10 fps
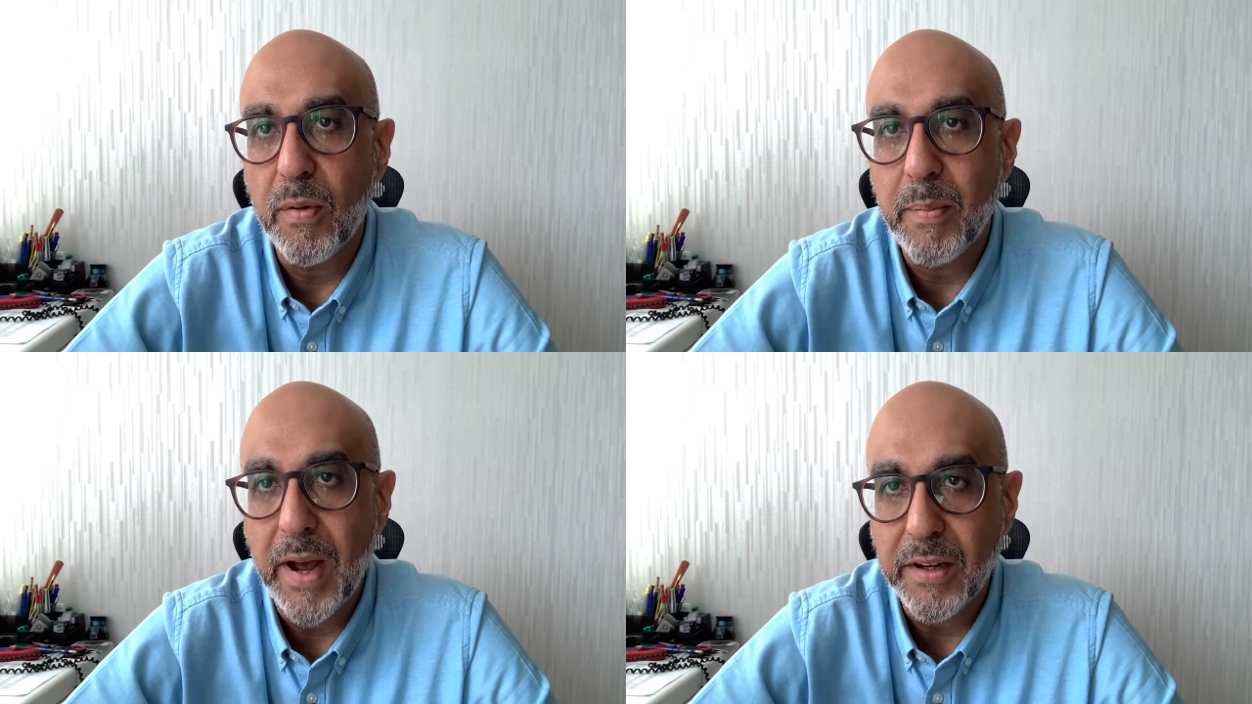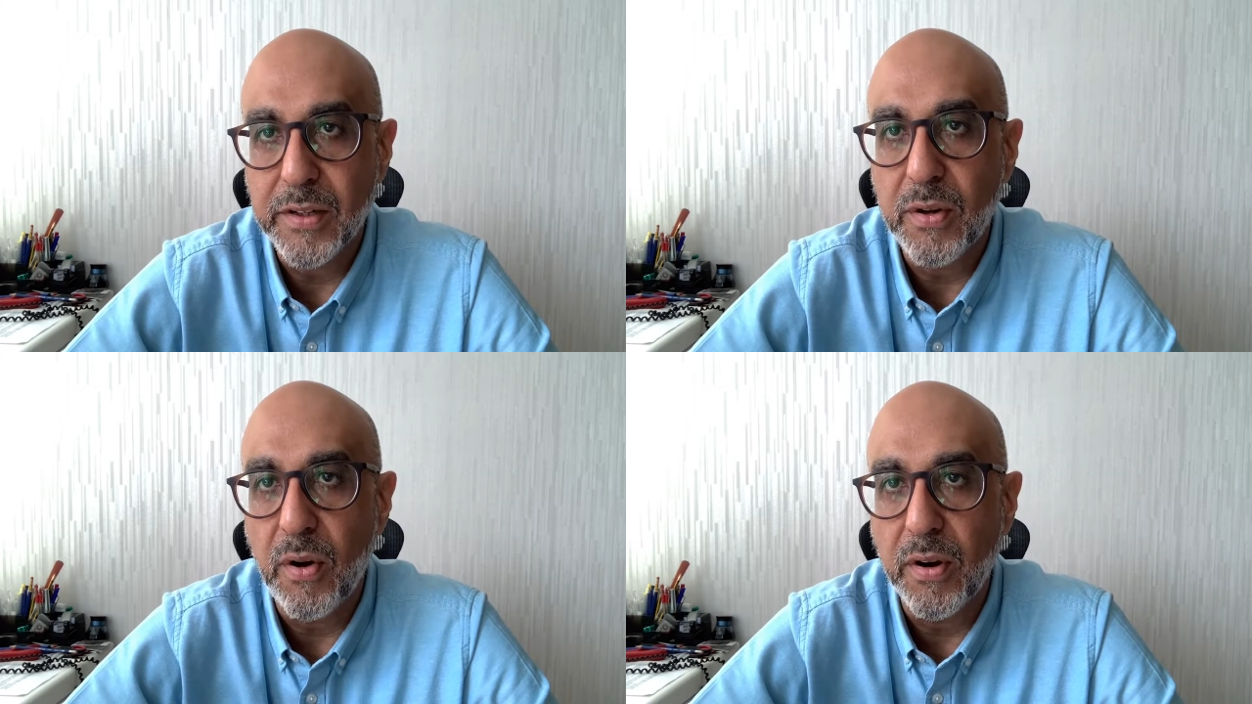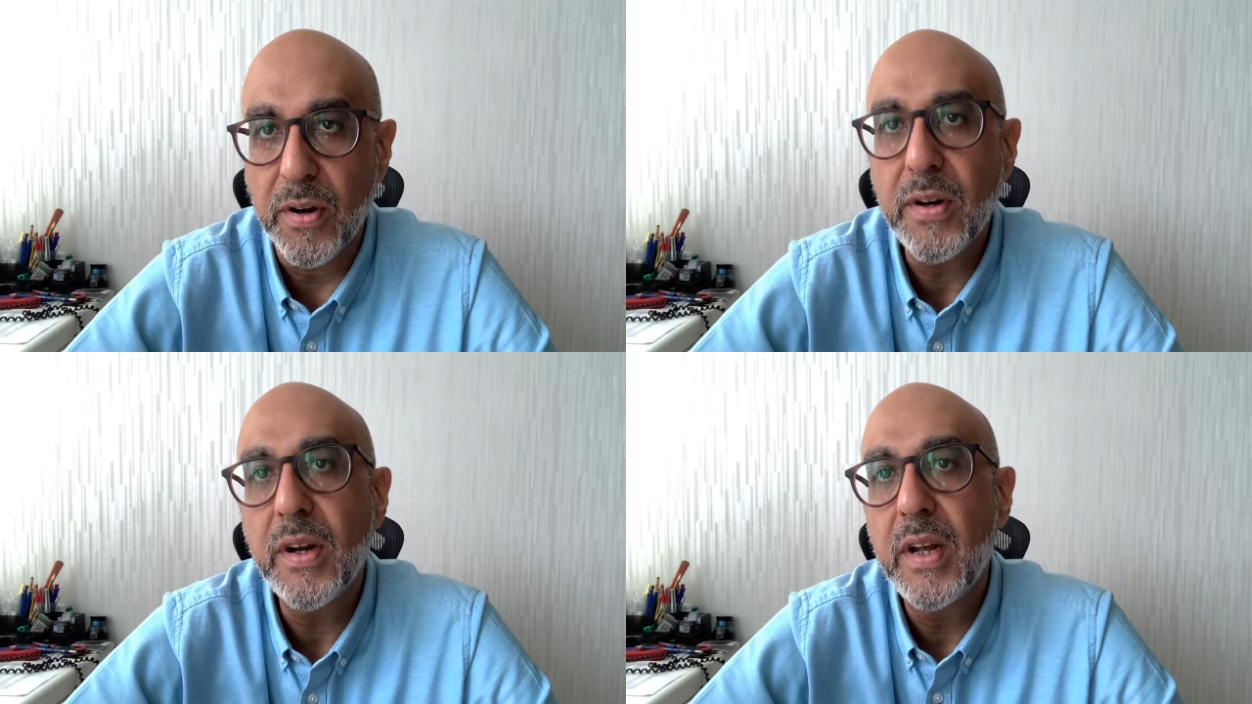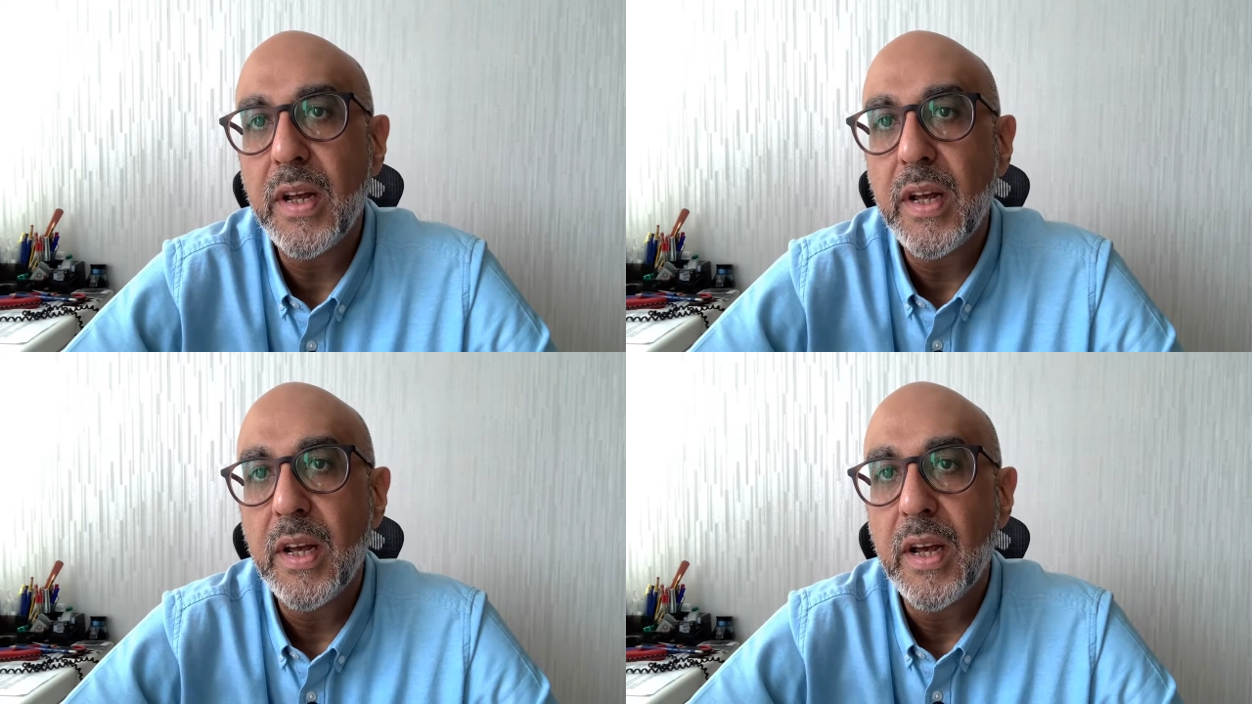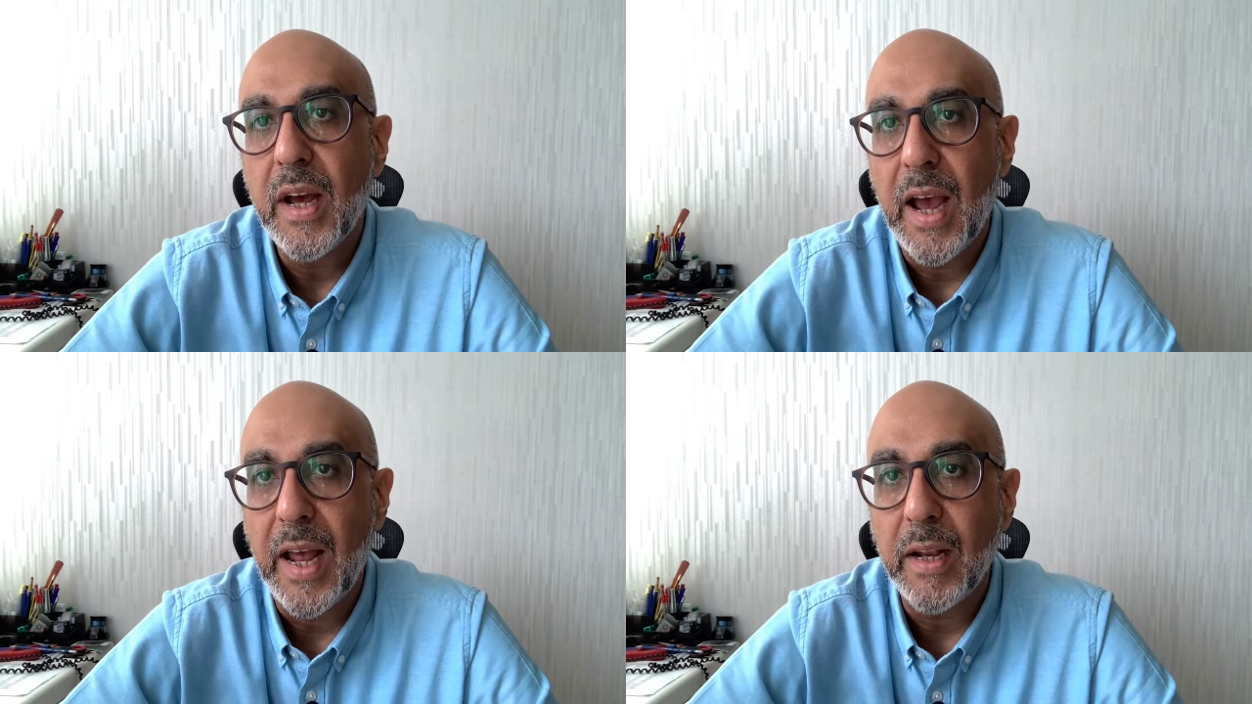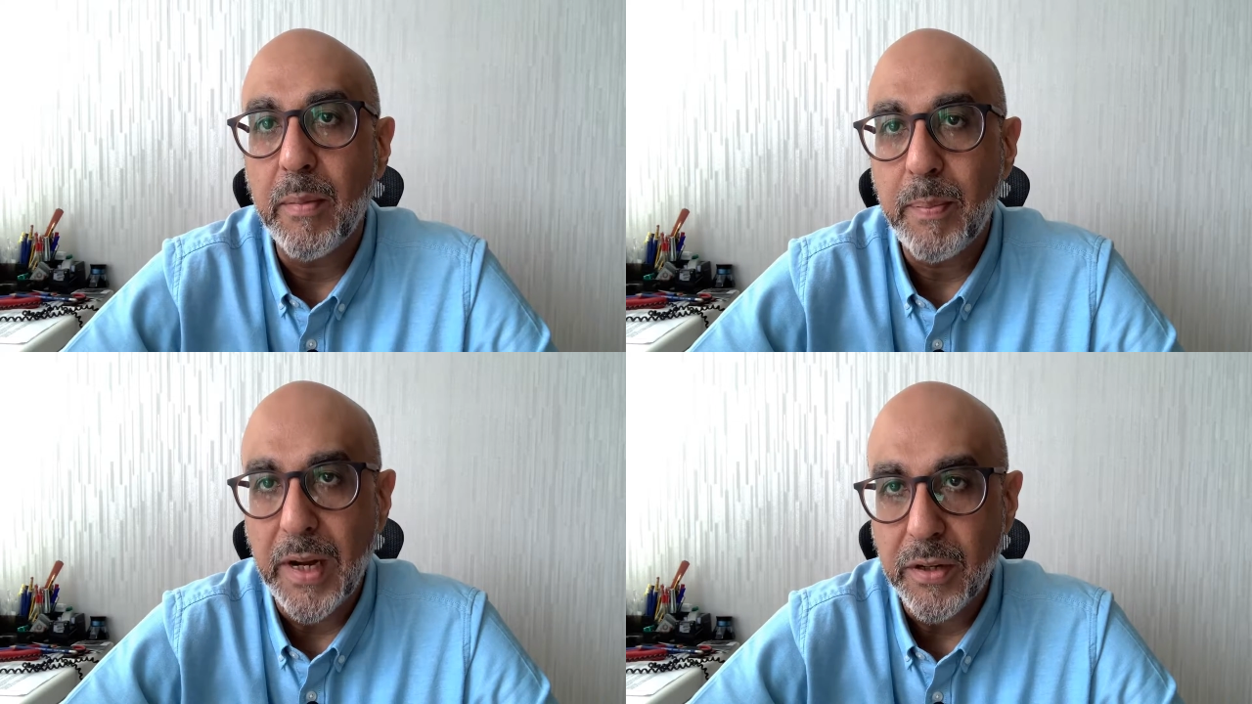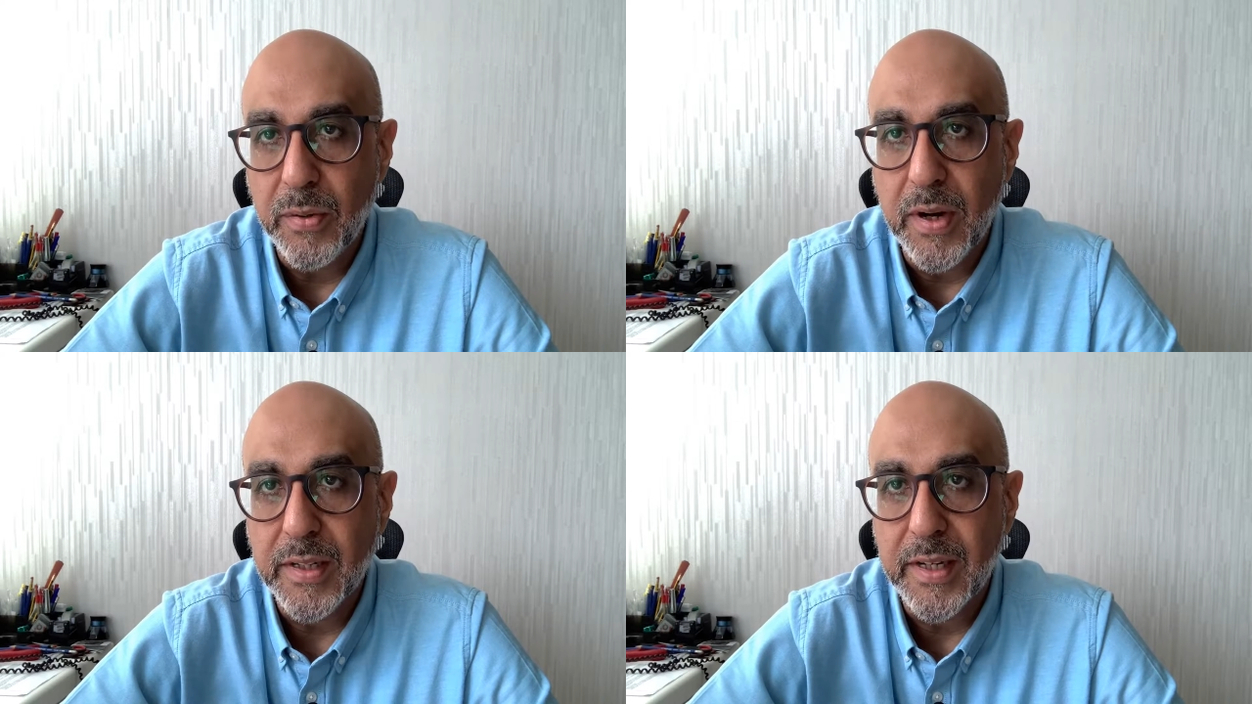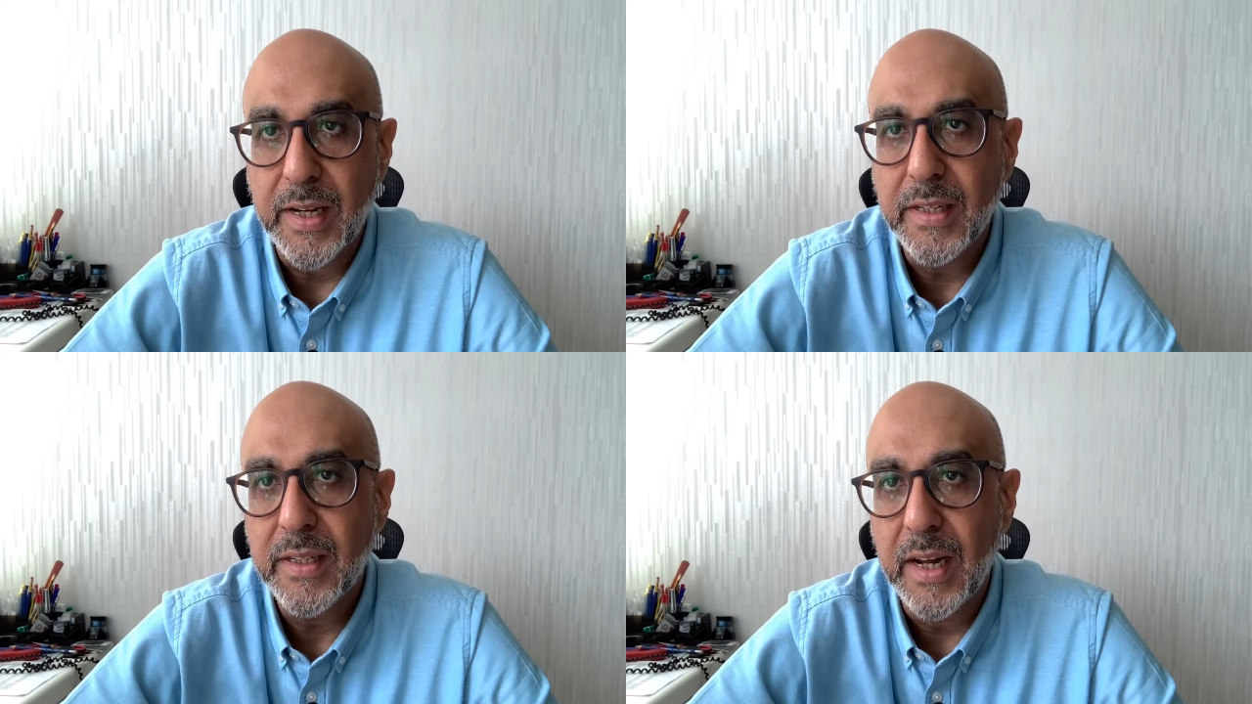Paris Corner and Pandora Scents.